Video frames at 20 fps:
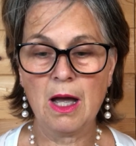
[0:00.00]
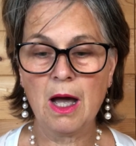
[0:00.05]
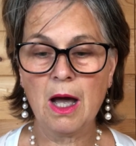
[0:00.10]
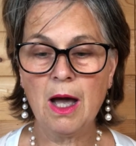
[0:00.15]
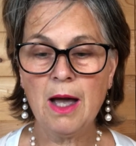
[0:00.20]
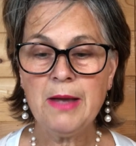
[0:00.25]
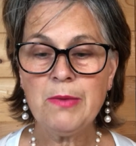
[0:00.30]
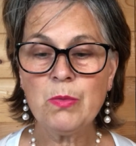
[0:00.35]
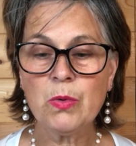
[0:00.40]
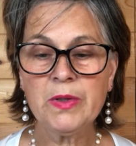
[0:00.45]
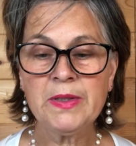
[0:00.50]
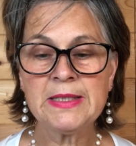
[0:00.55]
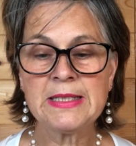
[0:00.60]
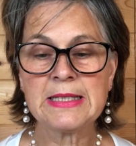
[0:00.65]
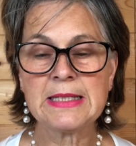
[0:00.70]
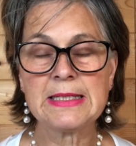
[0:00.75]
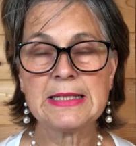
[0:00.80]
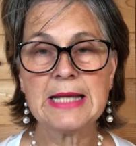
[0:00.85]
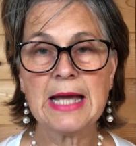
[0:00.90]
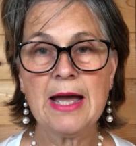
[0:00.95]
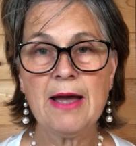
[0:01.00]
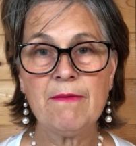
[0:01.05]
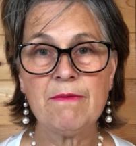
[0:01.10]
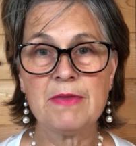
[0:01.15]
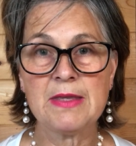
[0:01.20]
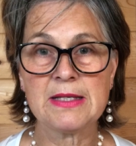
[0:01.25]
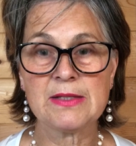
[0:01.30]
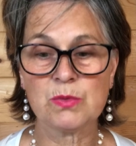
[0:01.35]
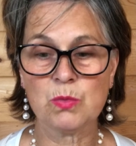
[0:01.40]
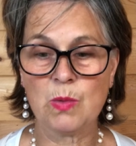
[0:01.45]
I wanted to have
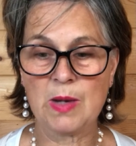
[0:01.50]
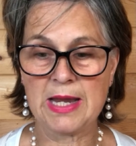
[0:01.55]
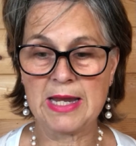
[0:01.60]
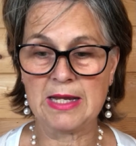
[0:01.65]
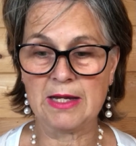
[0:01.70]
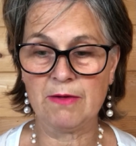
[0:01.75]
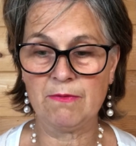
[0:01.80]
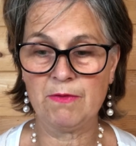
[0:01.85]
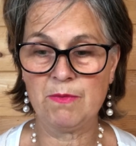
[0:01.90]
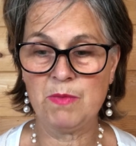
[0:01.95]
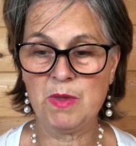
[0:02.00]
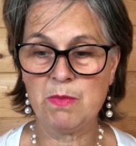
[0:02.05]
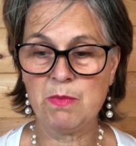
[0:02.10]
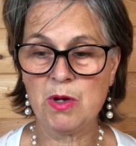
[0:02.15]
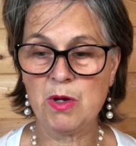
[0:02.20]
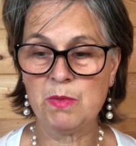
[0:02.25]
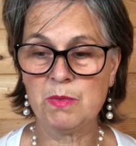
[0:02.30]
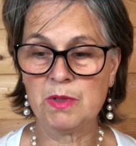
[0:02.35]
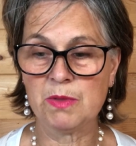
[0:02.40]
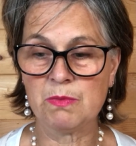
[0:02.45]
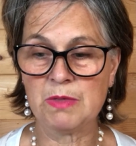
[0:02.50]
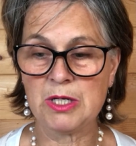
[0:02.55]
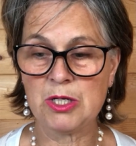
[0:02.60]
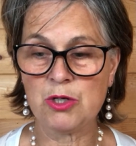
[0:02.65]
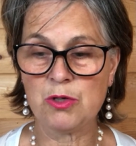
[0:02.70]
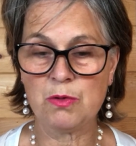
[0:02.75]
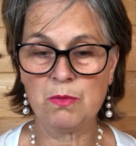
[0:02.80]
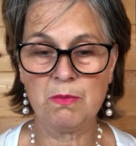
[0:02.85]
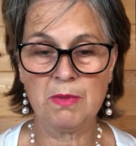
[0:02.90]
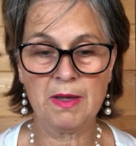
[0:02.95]
this wake from the moment we
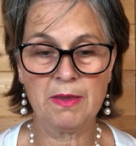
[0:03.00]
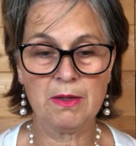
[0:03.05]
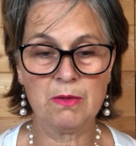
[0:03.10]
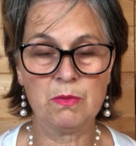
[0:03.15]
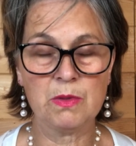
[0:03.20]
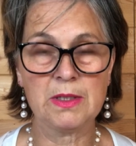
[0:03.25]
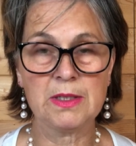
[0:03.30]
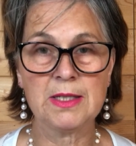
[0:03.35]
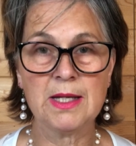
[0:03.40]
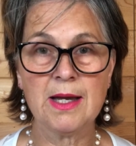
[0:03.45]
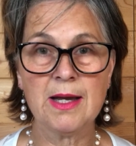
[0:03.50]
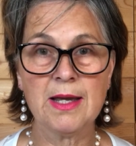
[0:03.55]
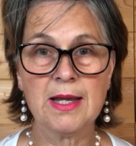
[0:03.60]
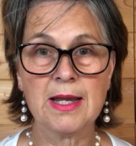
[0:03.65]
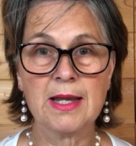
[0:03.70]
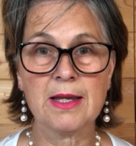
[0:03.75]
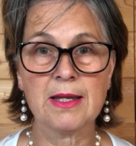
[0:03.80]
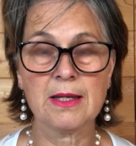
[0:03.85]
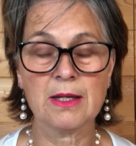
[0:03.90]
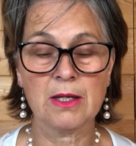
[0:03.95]
knew Mother would die.